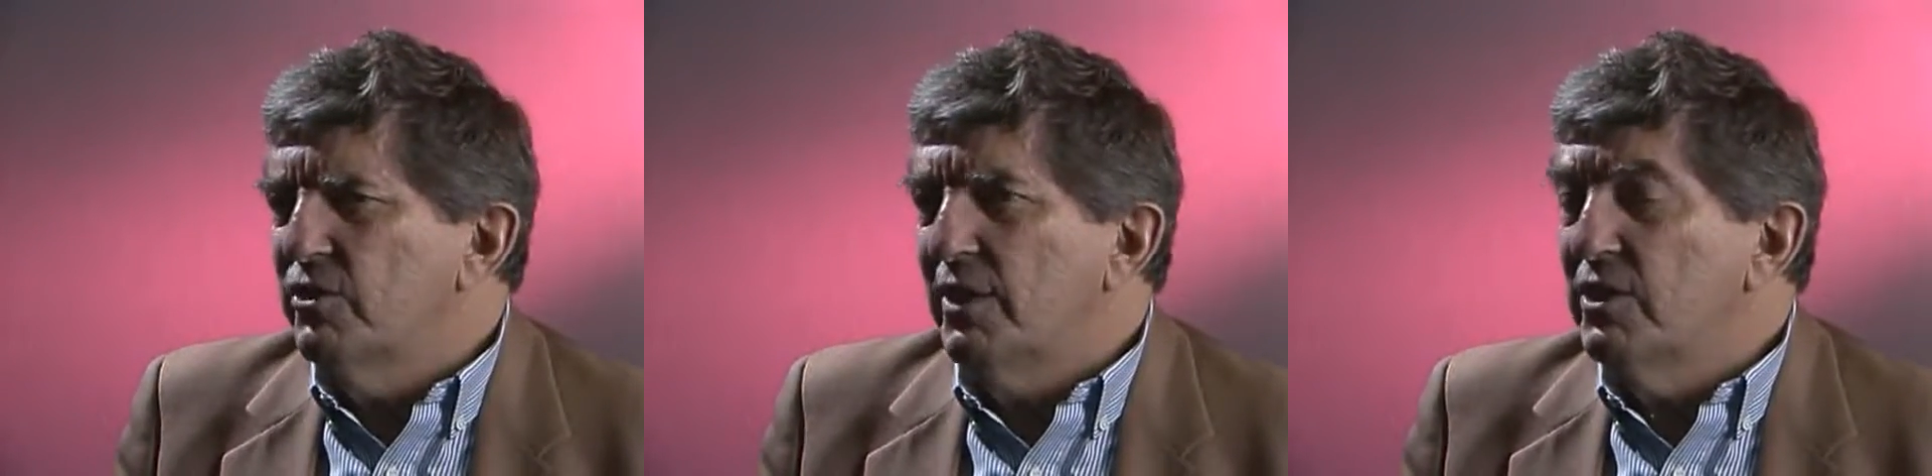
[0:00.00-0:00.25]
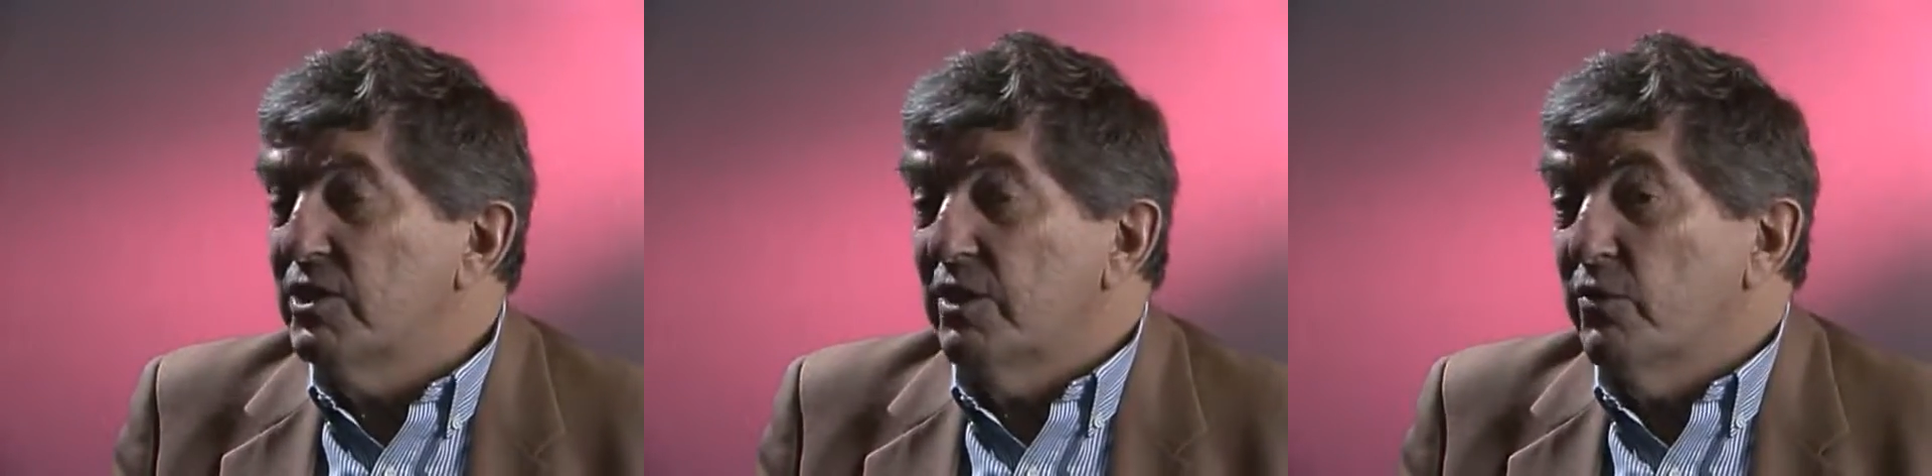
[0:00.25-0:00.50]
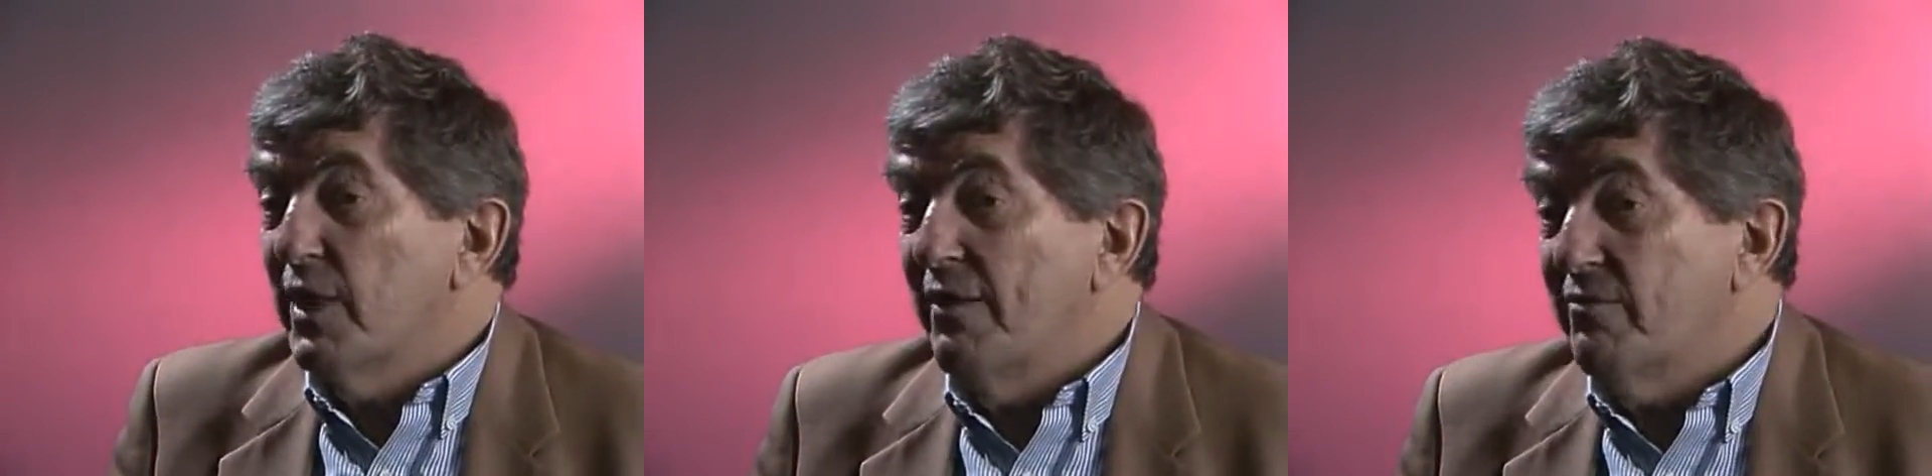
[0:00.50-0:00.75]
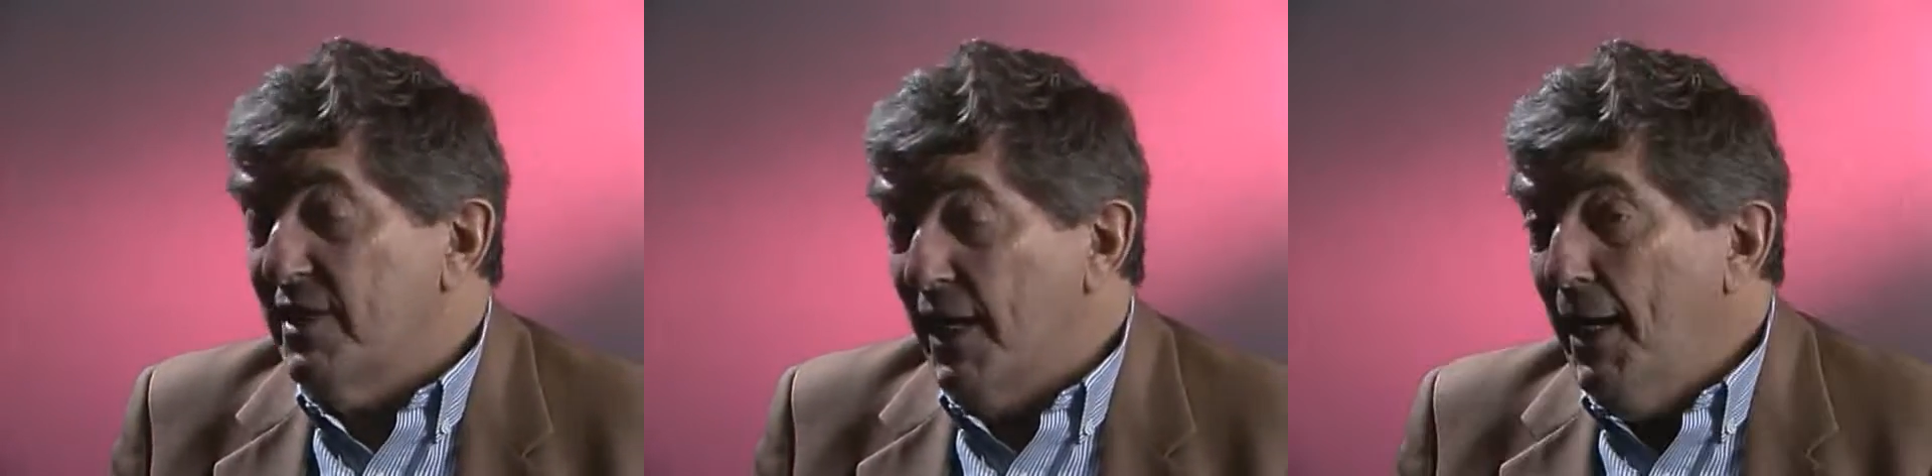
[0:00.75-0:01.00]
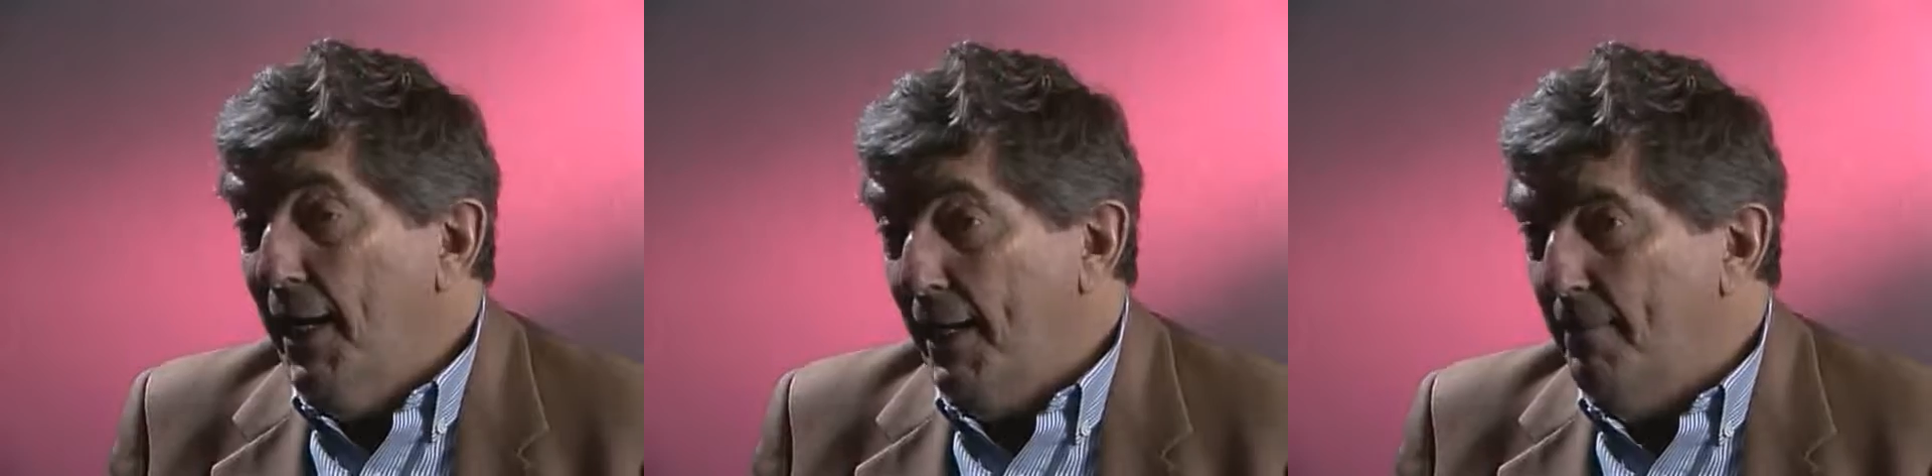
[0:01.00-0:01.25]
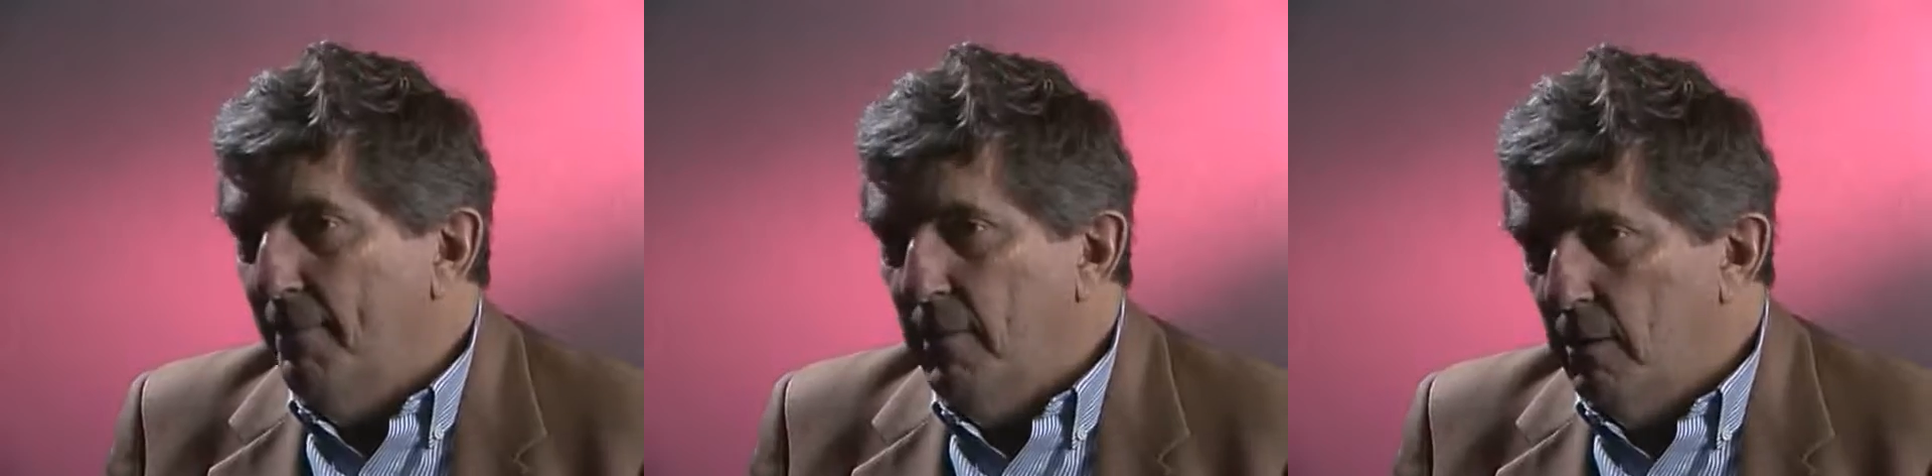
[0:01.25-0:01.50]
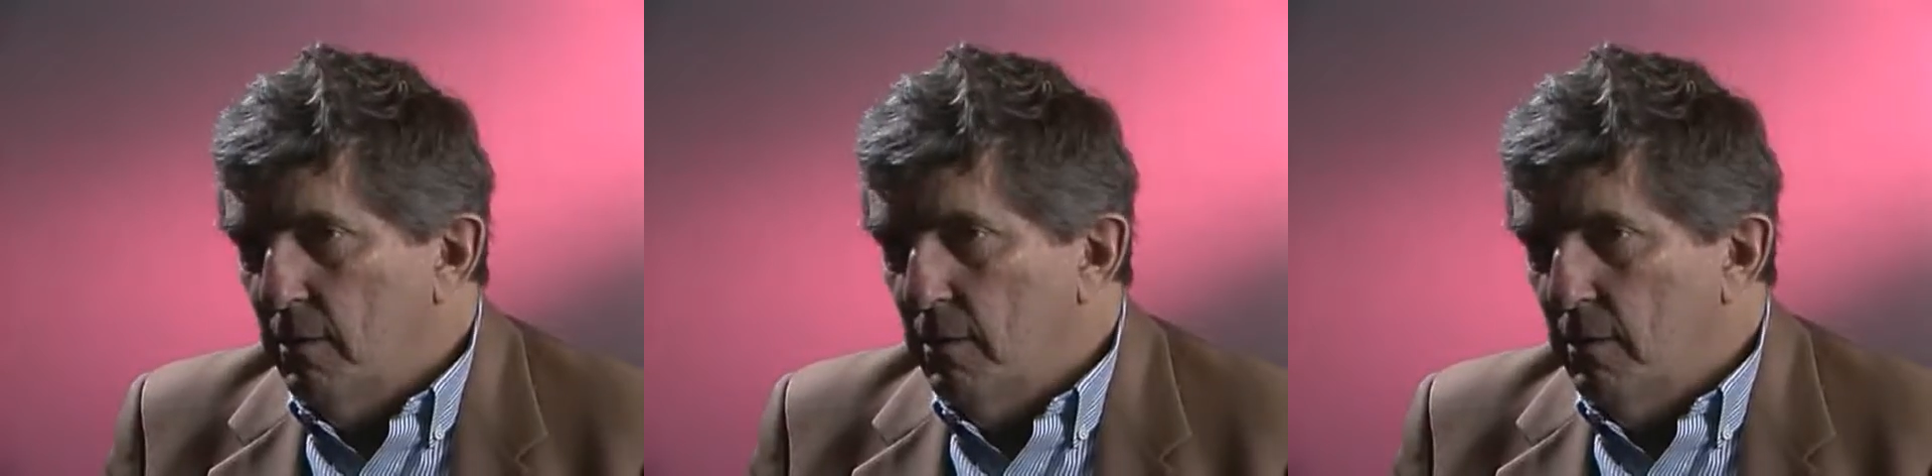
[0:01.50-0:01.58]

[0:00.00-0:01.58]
I just don't have time.